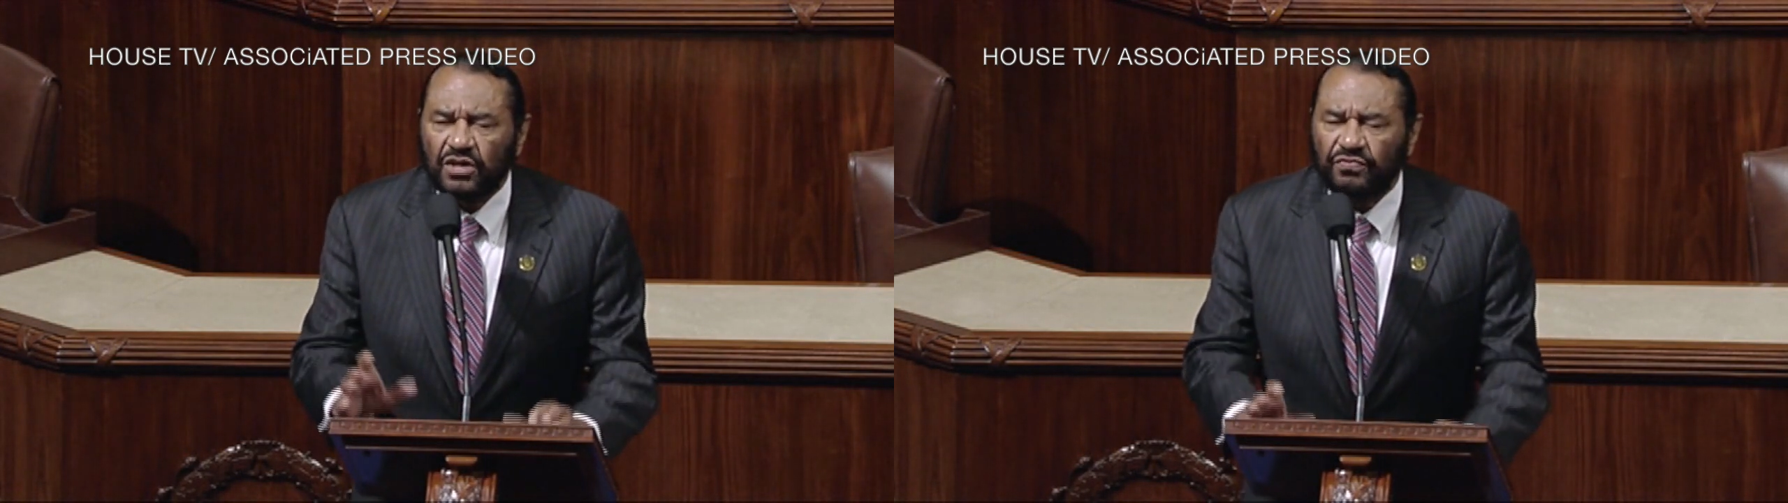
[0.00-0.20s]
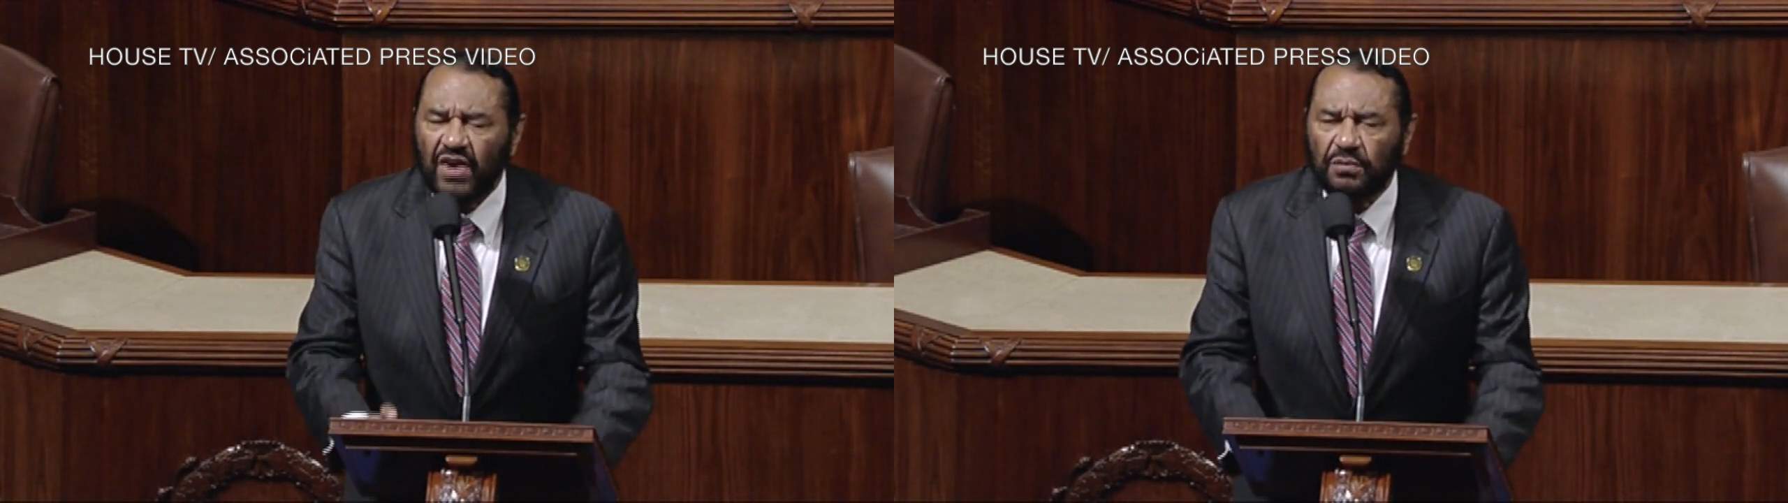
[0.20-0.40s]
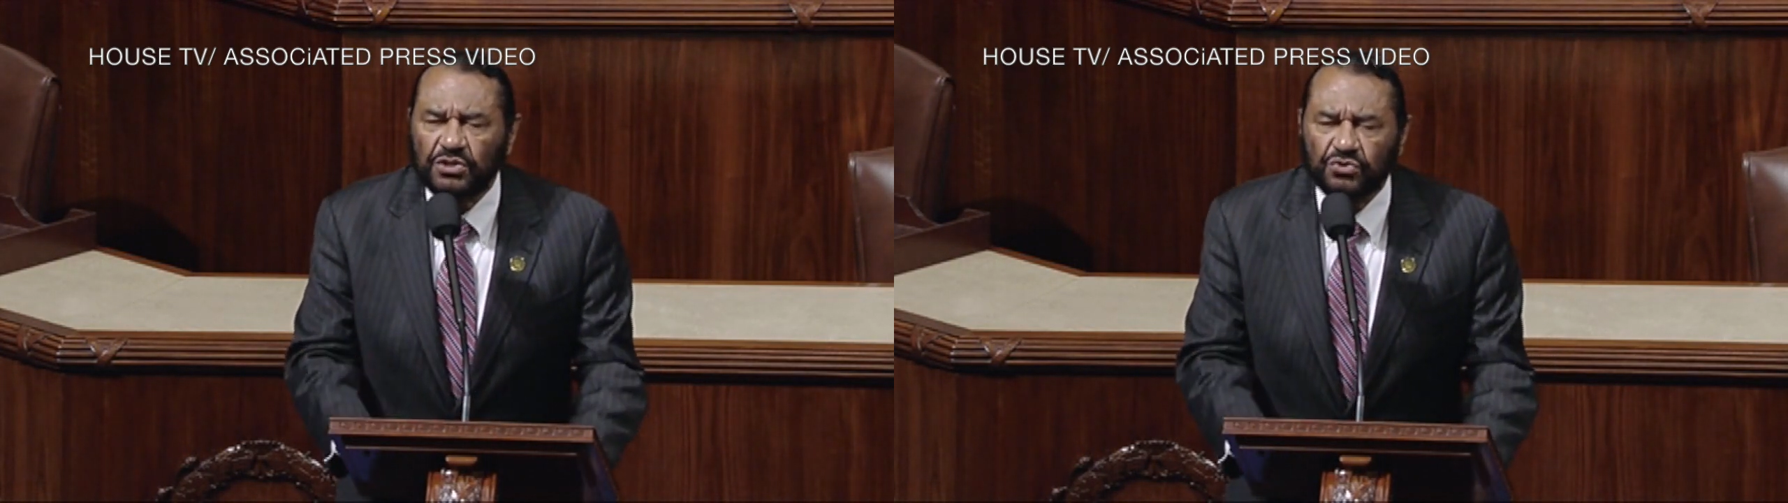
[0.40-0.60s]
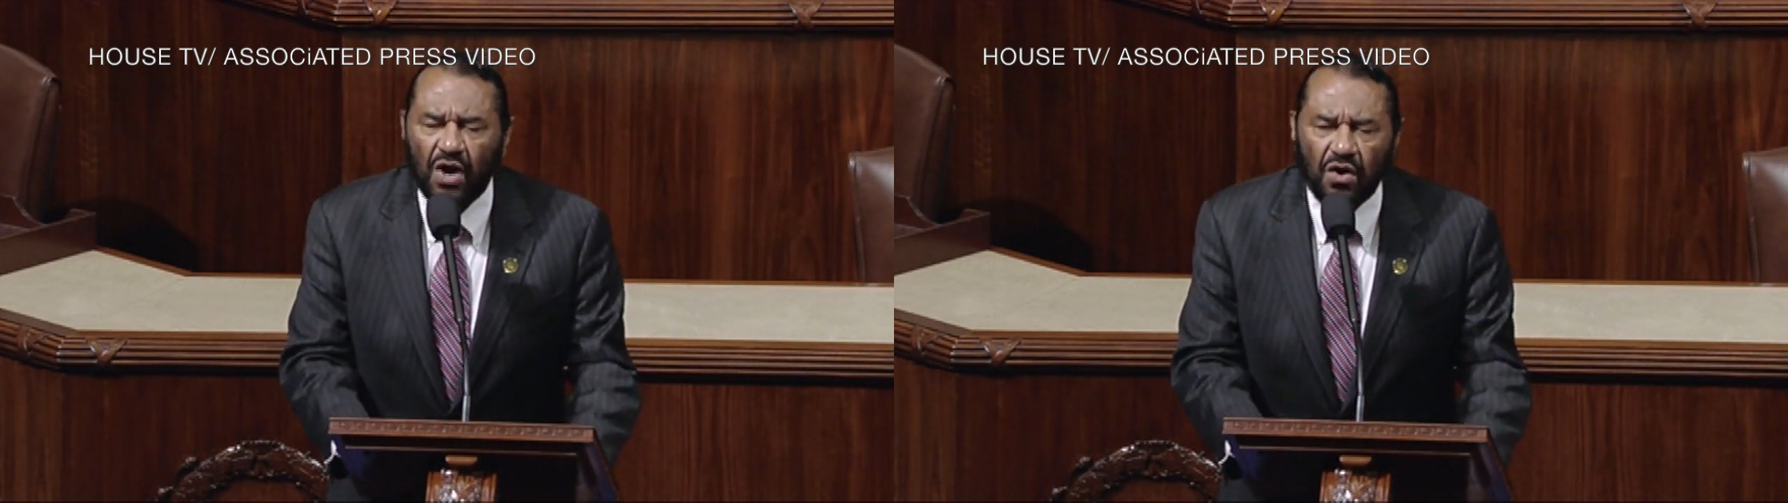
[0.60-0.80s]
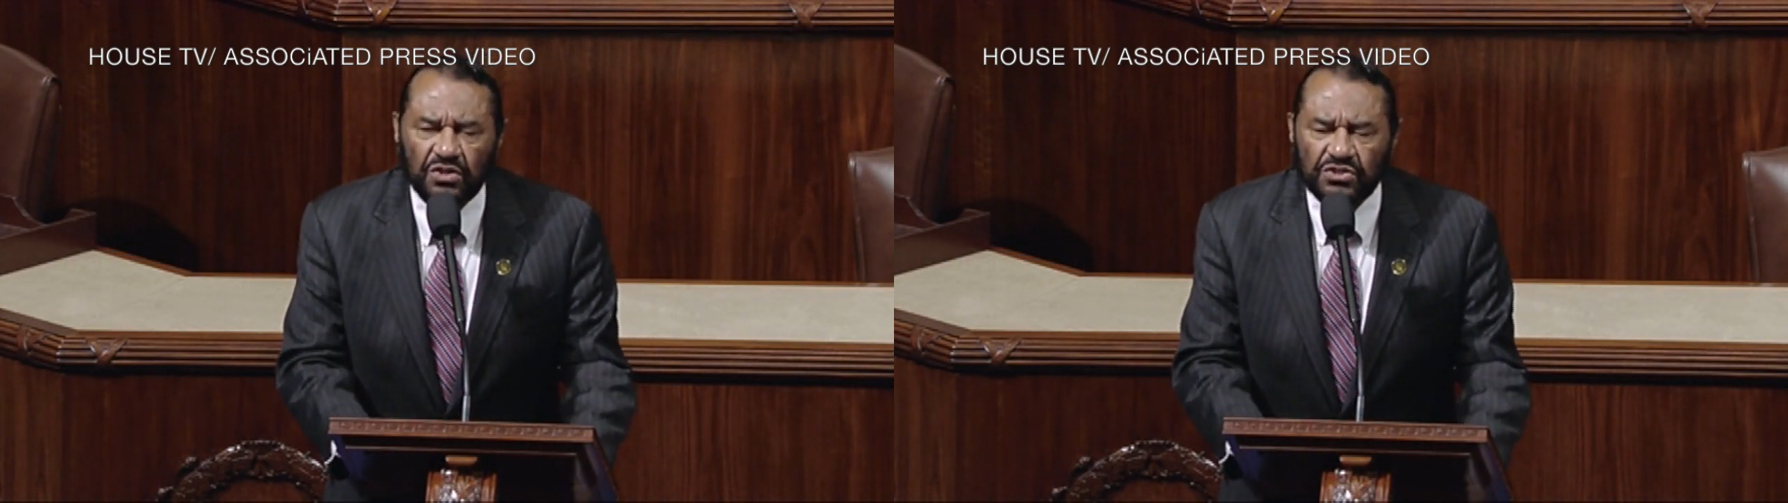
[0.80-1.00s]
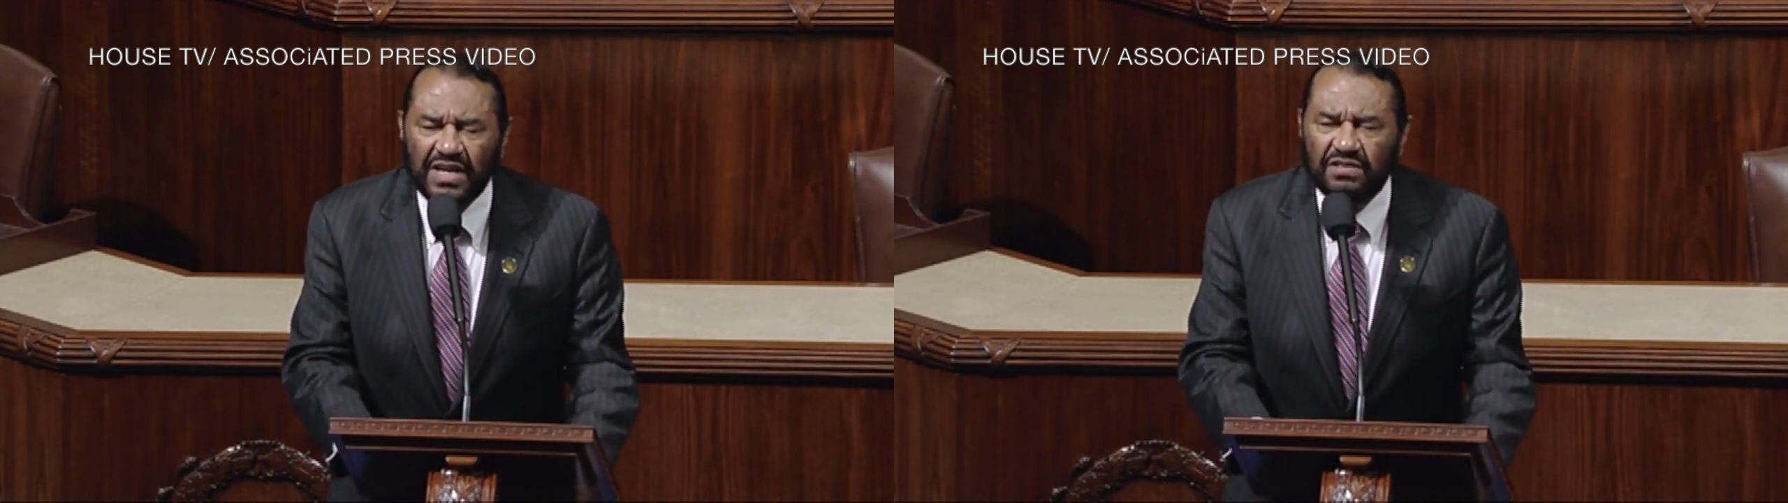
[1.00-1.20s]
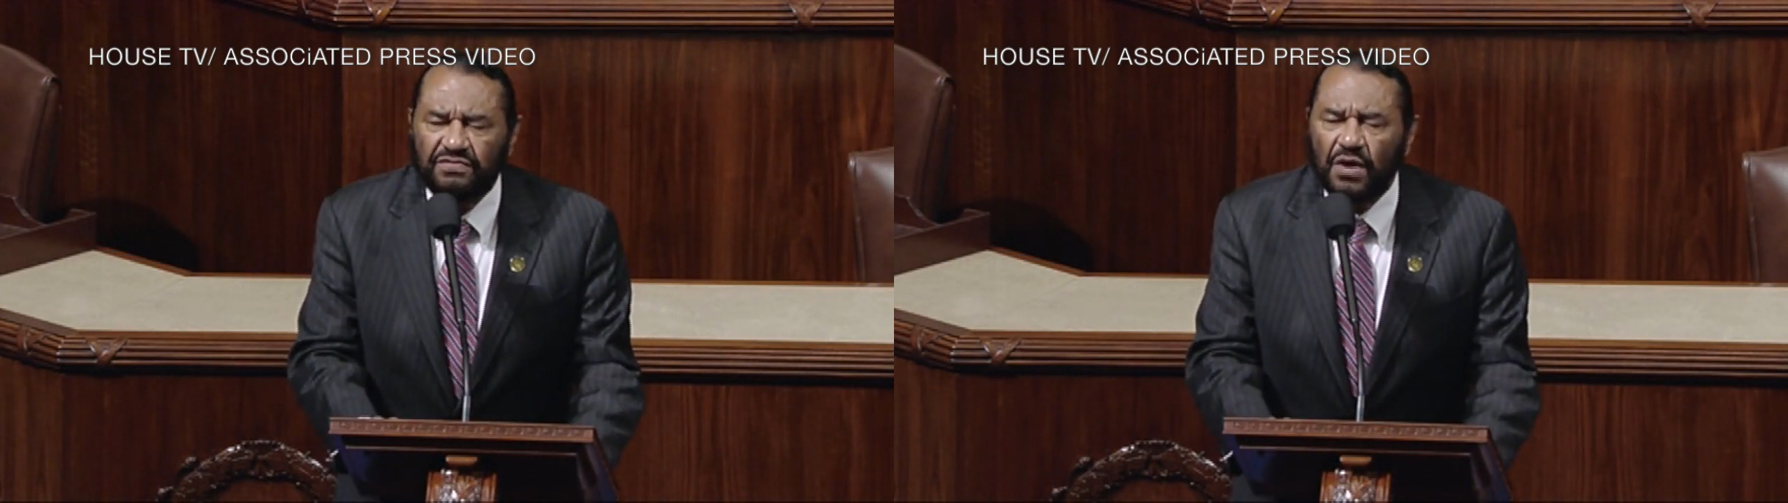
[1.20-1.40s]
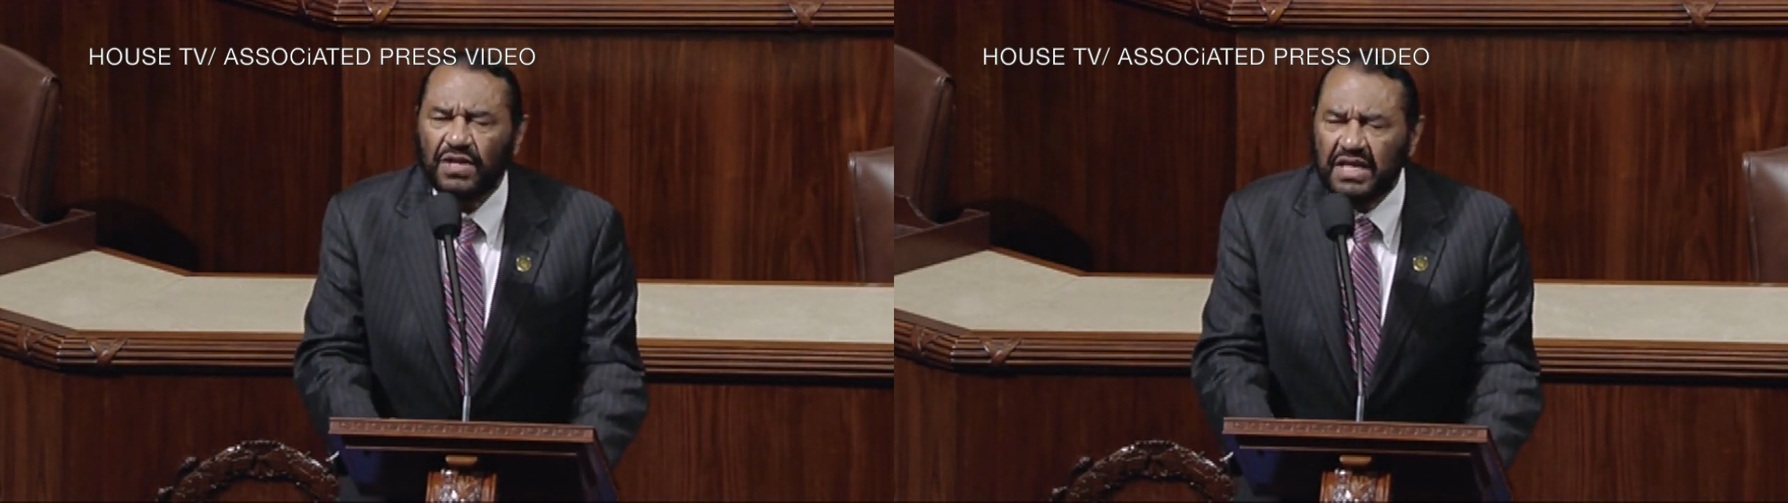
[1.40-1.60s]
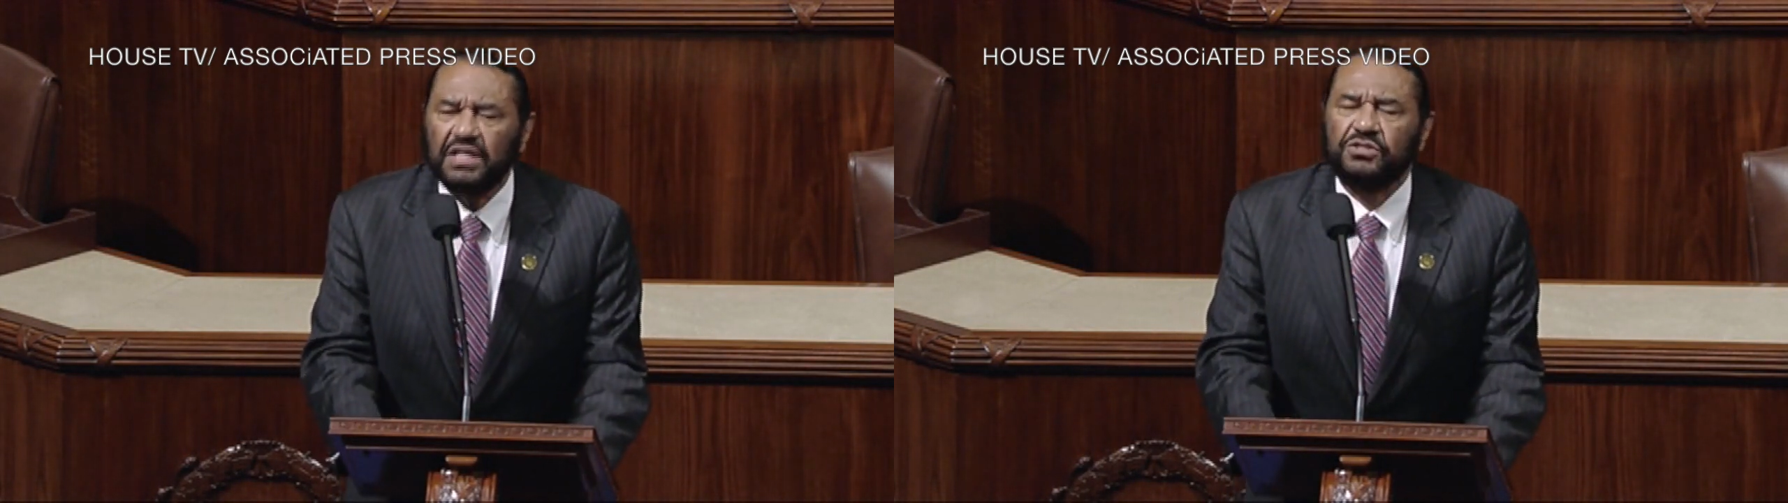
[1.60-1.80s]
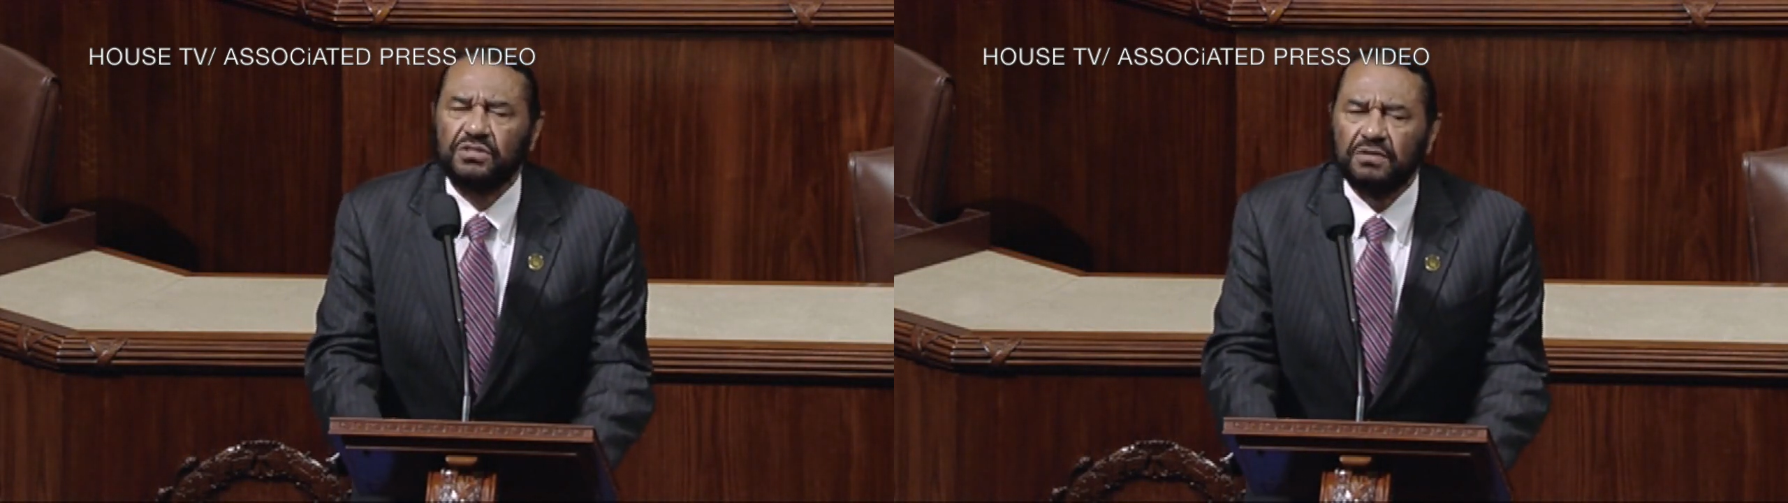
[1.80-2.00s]
very strong to say the very
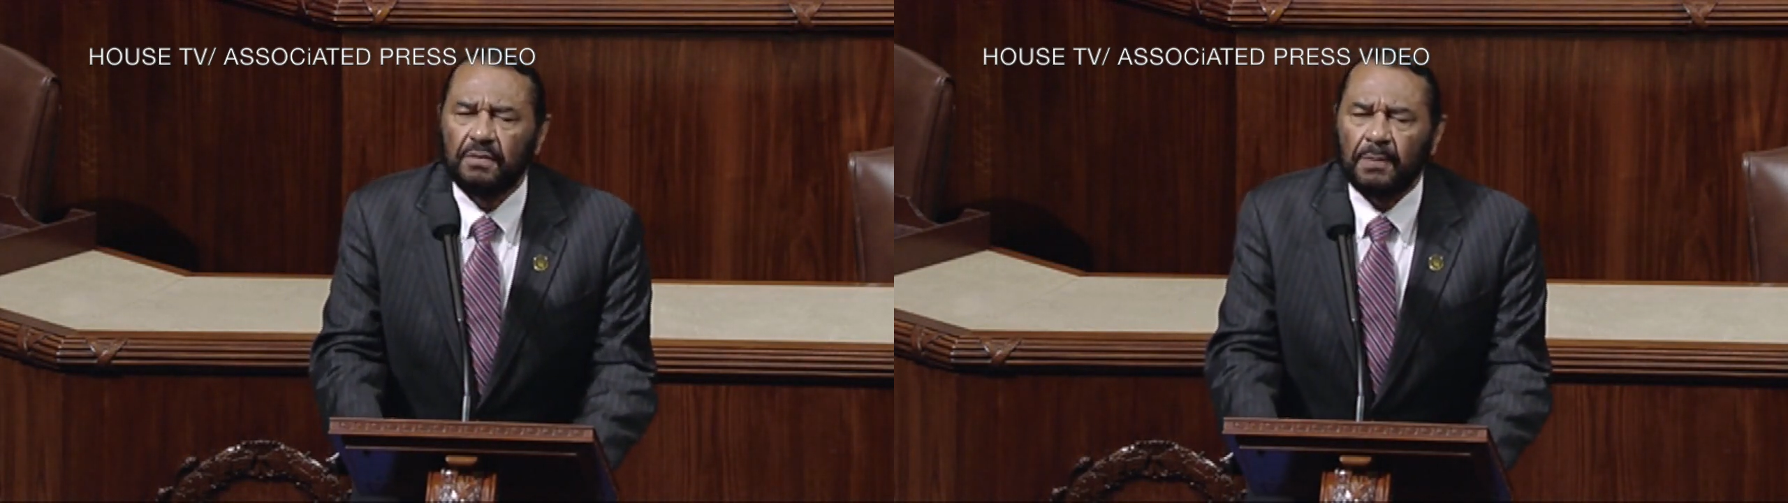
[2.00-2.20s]
least.